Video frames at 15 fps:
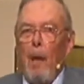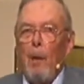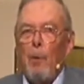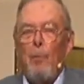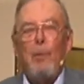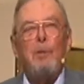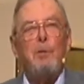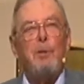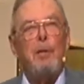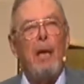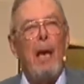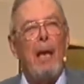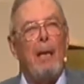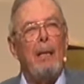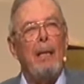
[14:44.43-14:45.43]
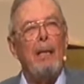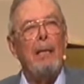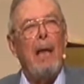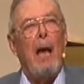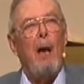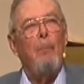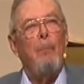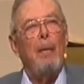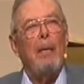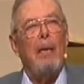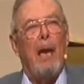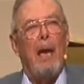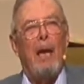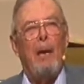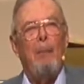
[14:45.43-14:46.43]
Christianity now
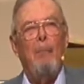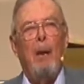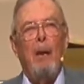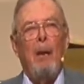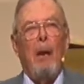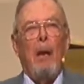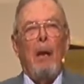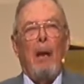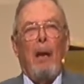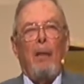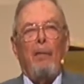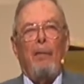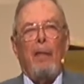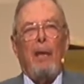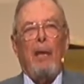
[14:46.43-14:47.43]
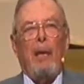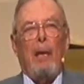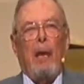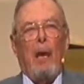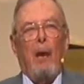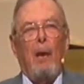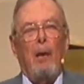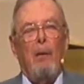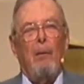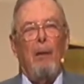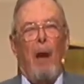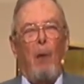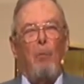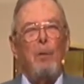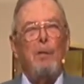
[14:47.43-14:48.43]
became the,
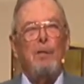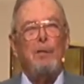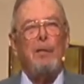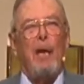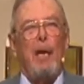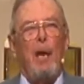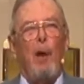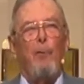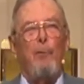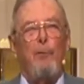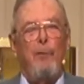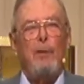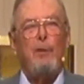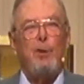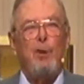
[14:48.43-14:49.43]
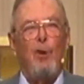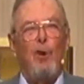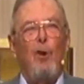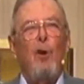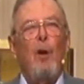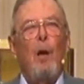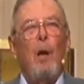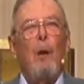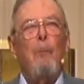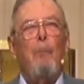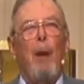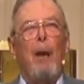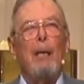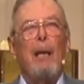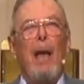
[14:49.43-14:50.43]
I wouldn't say official,
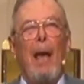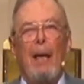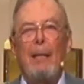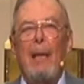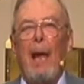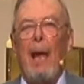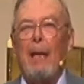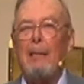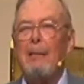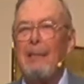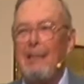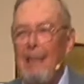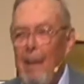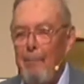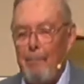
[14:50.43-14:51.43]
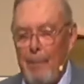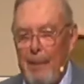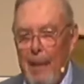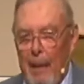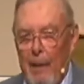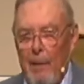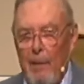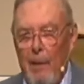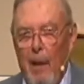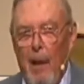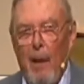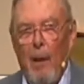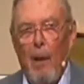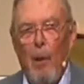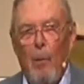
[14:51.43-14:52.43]
but an accepted
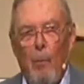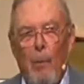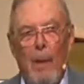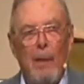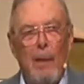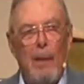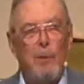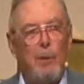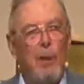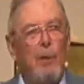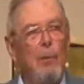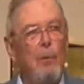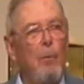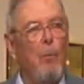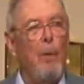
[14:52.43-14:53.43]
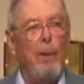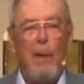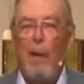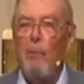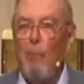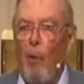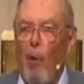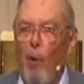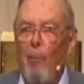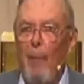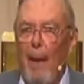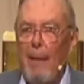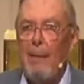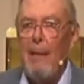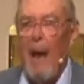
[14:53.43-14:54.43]
religion within Rome.
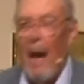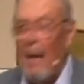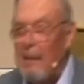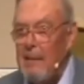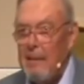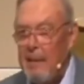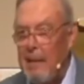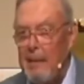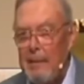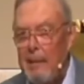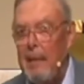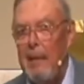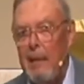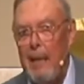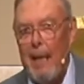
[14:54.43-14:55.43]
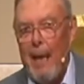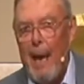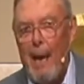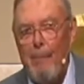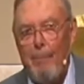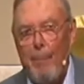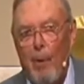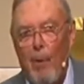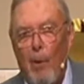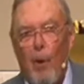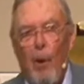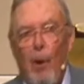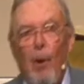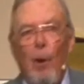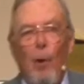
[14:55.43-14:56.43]
And Constantine the
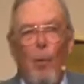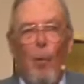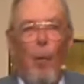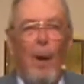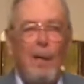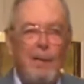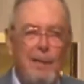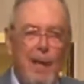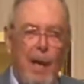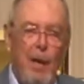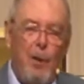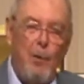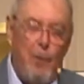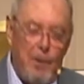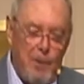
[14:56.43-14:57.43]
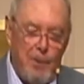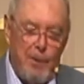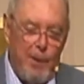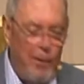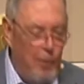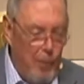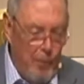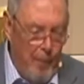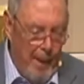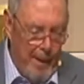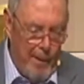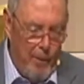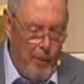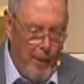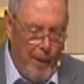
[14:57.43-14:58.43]
emperor was a Christian who,
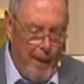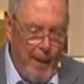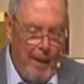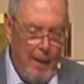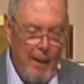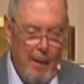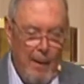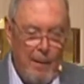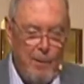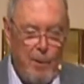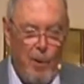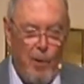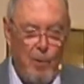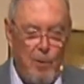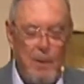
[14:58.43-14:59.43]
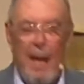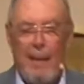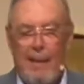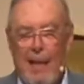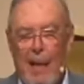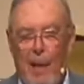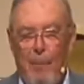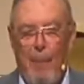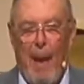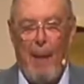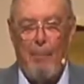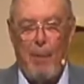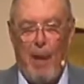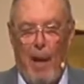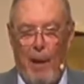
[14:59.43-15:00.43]
by the way, chose not to get
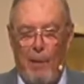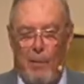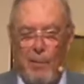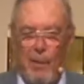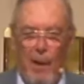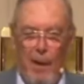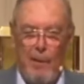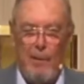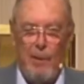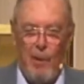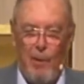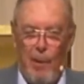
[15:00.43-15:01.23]
baptized until